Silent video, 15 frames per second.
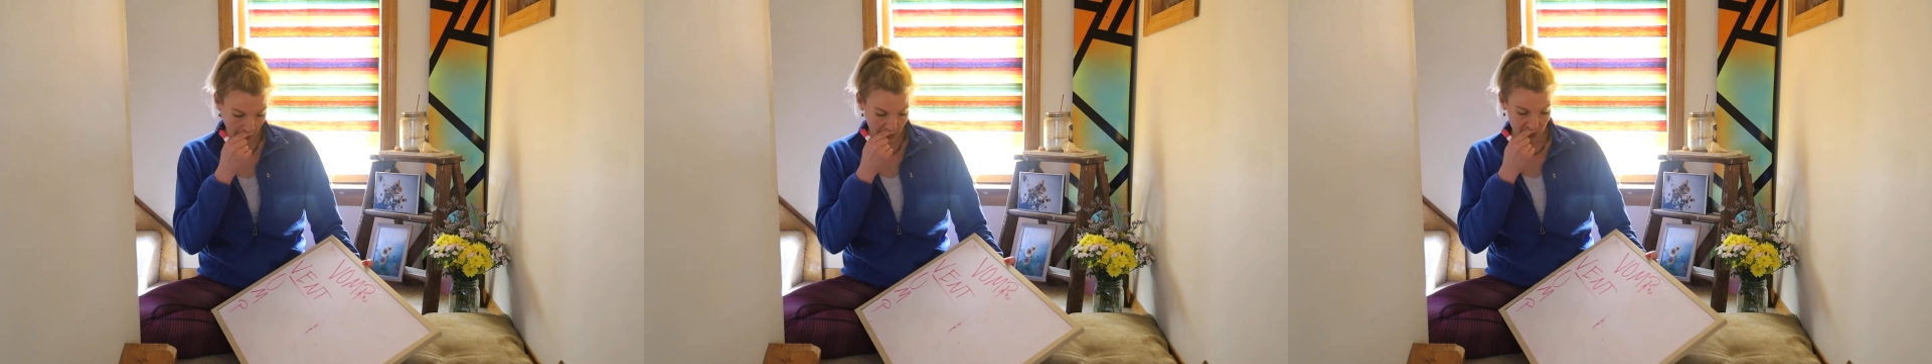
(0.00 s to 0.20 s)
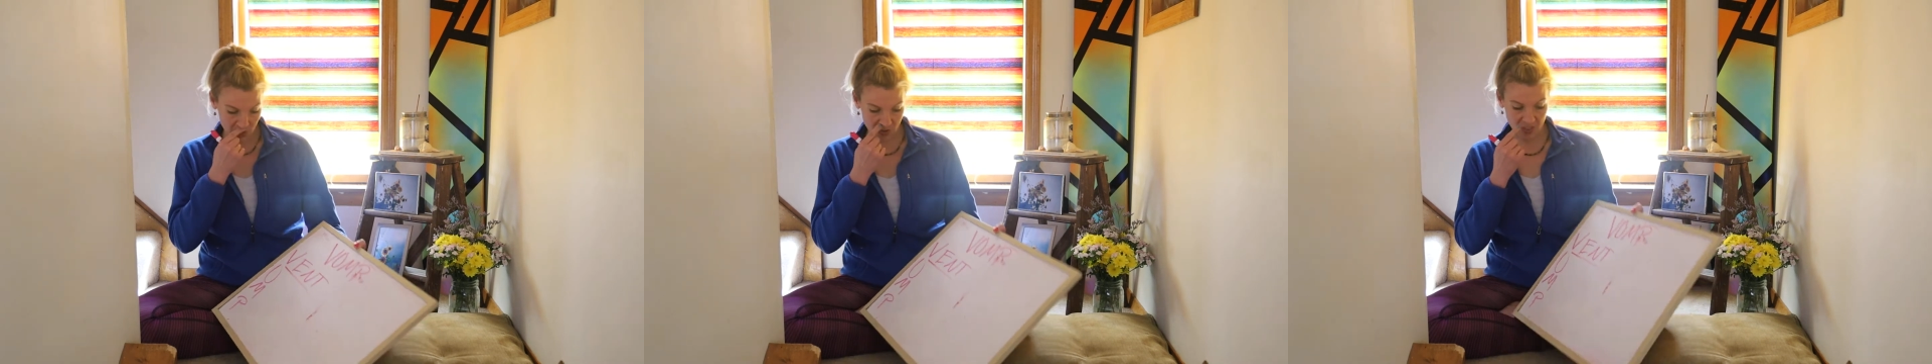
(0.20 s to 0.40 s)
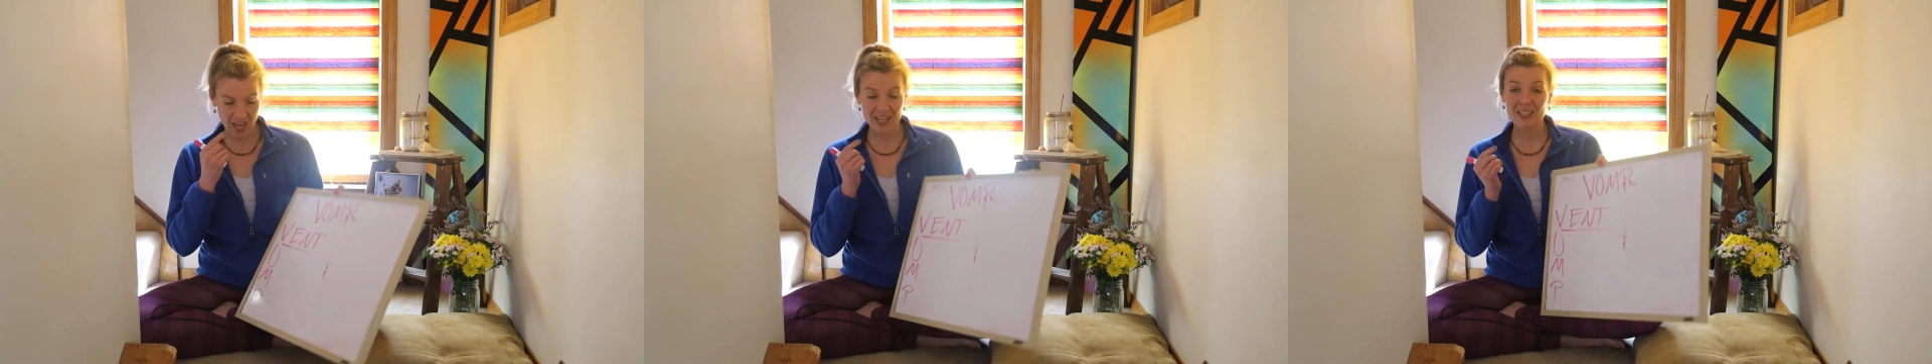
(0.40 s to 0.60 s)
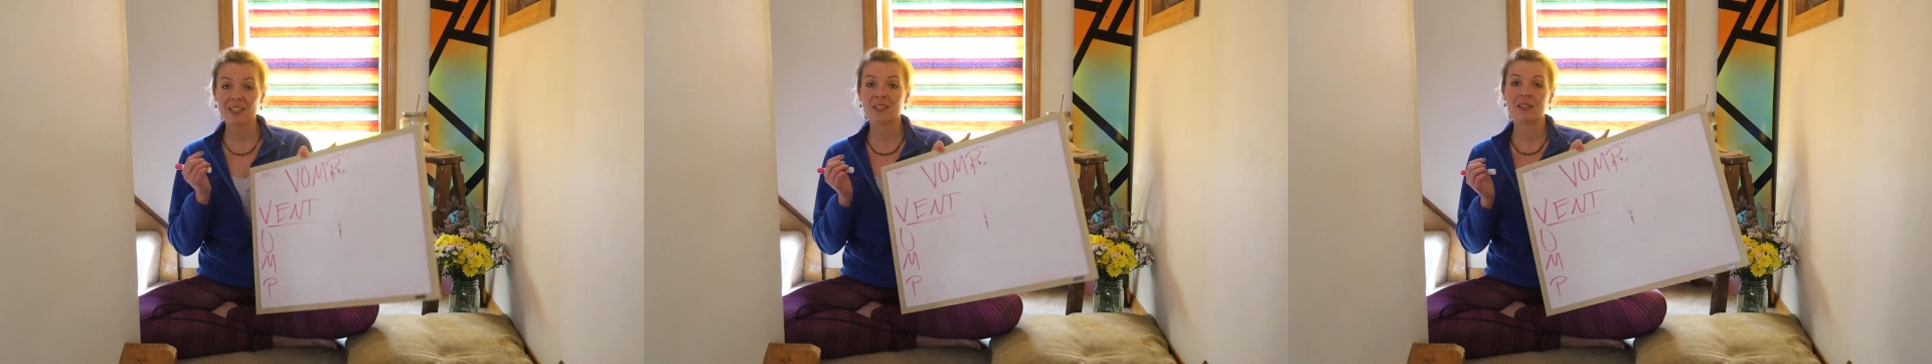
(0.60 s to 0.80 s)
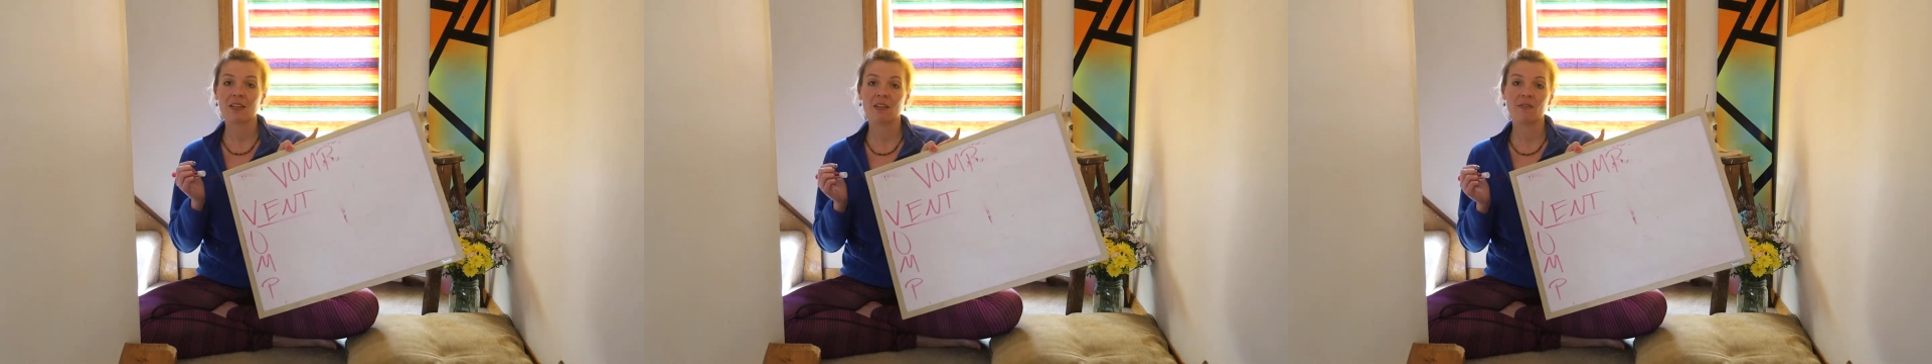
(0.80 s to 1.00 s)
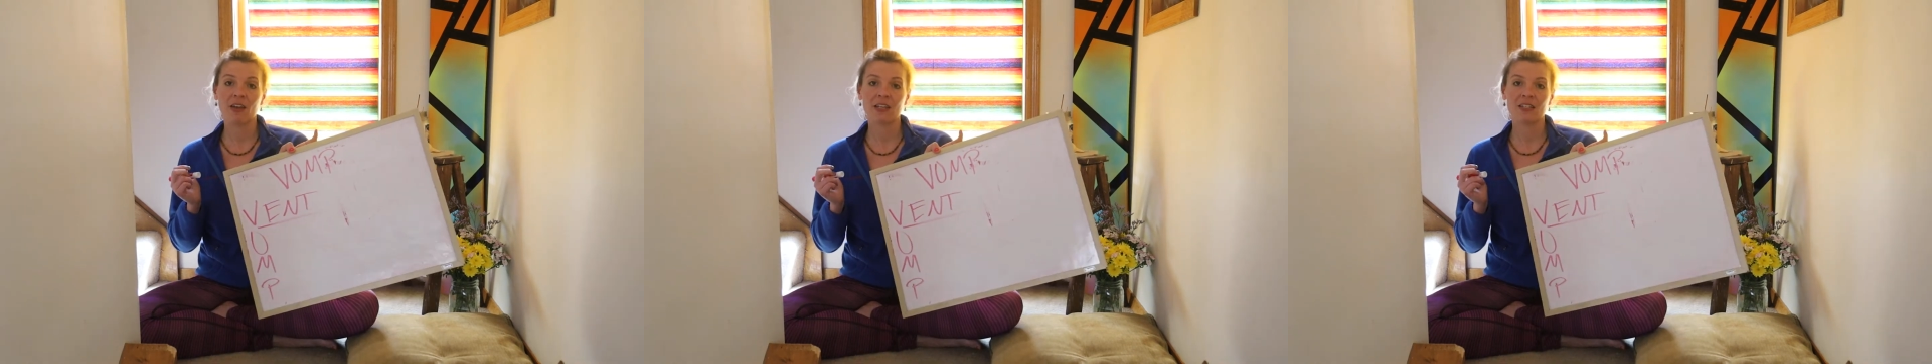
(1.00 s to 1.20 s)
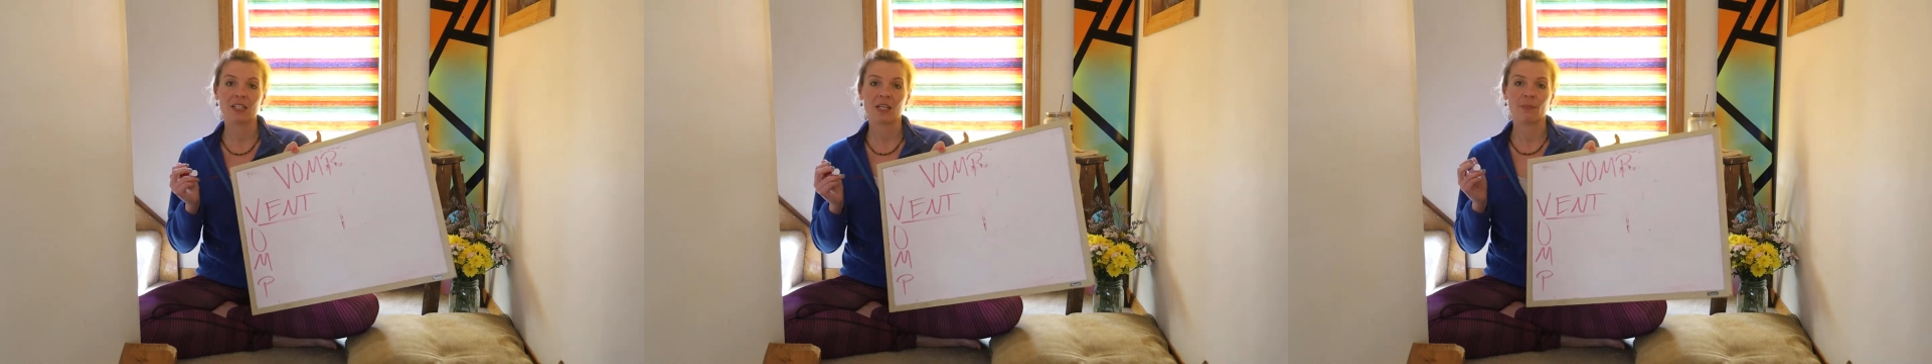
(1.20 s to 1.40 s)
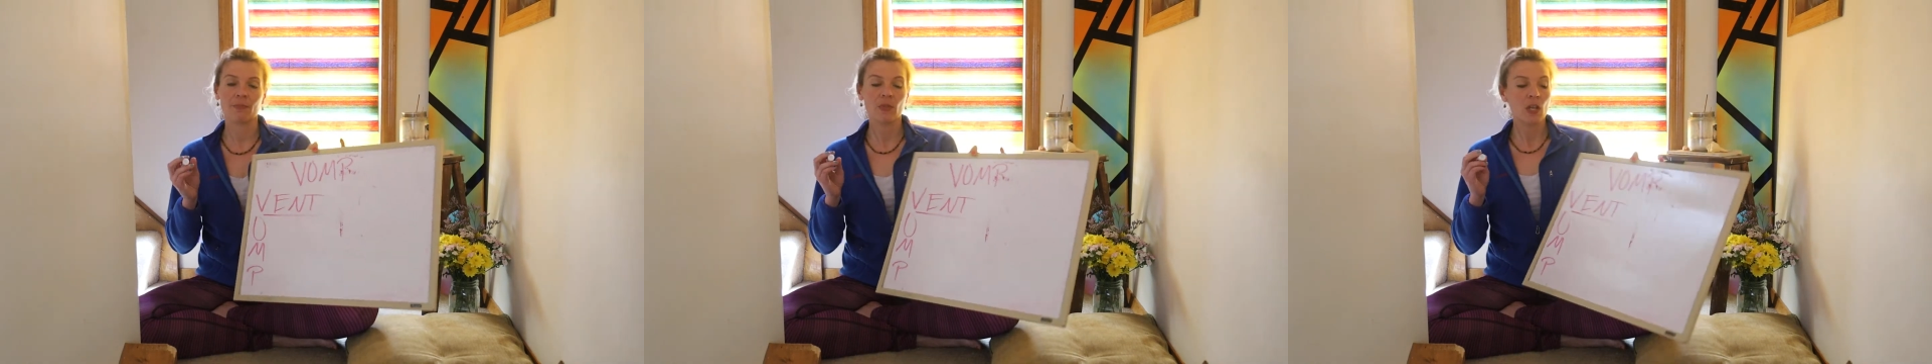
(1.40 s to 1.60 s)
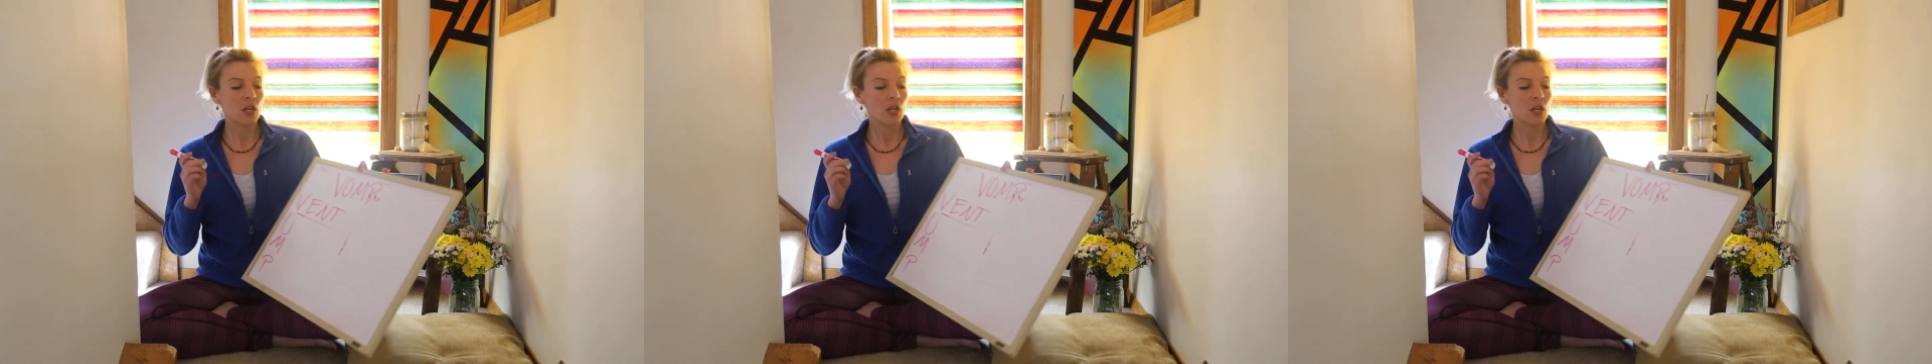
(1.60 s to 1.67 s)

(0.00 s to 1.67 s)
So that's the venting.